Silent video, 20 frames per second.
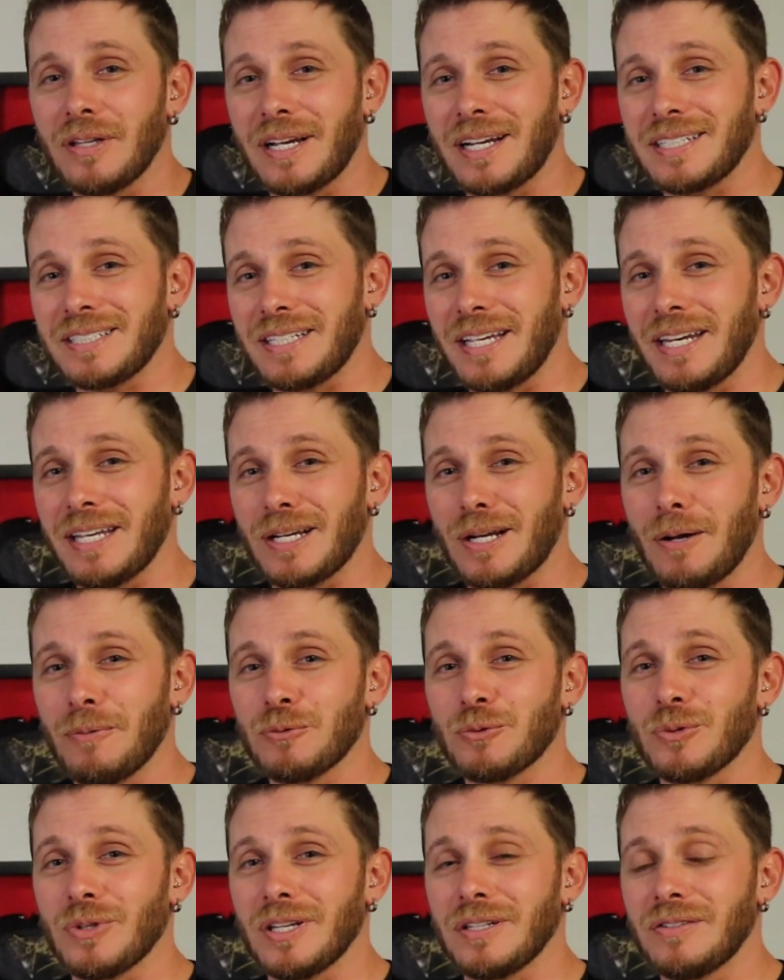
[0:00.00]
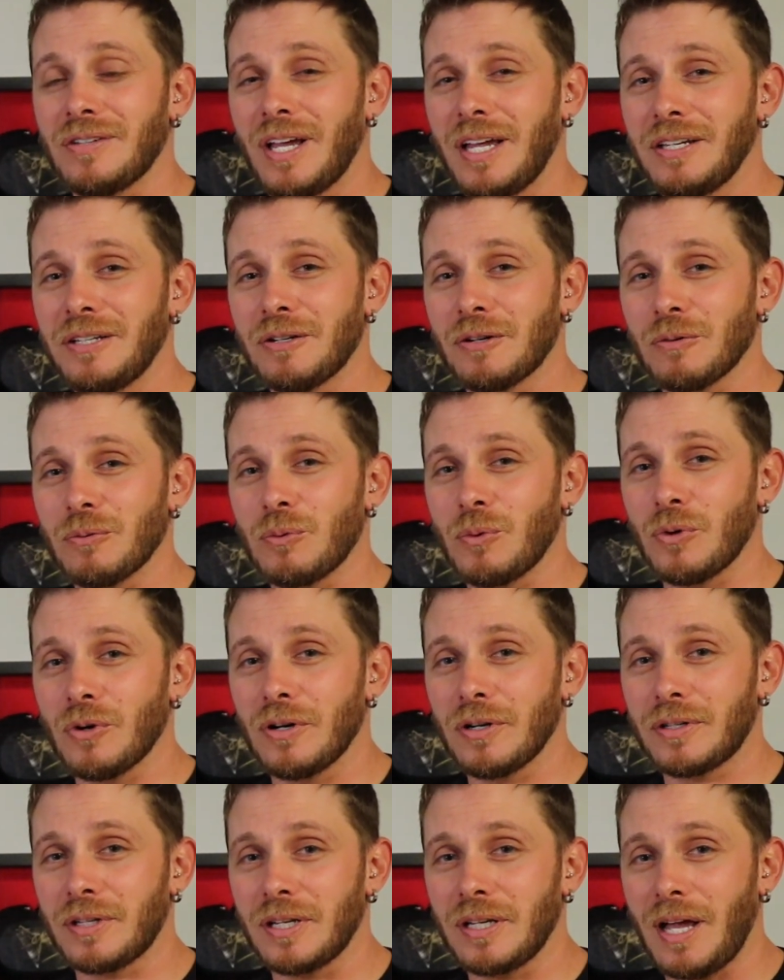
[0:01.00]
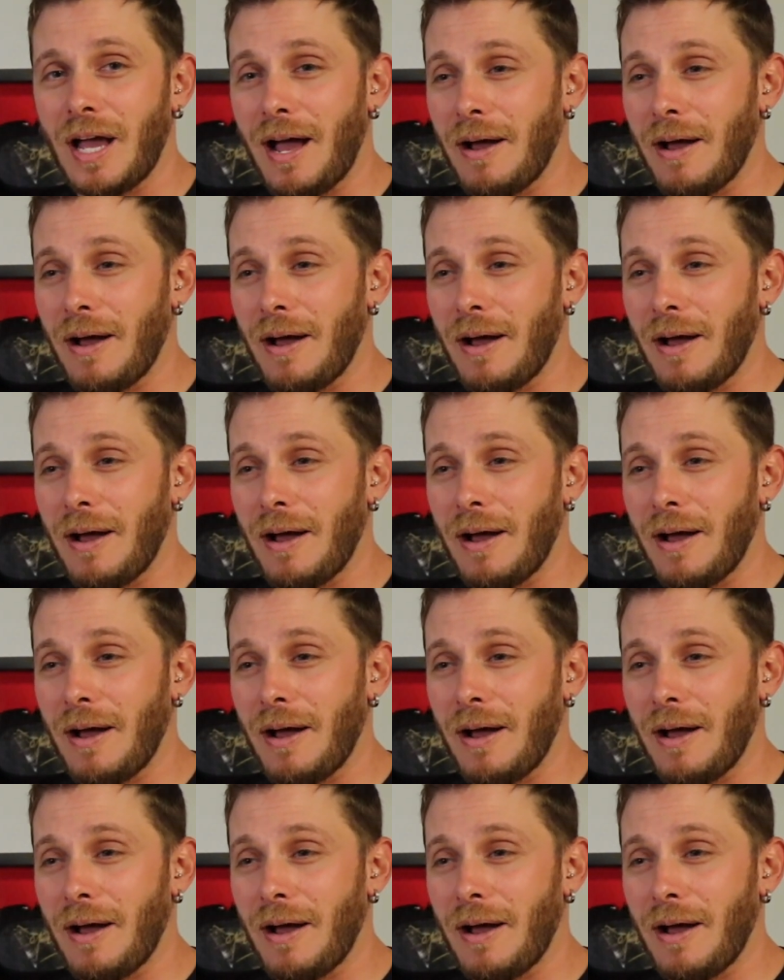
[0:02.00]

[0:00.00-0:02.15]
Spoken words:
Like I said, it comes with a 10-year warranty.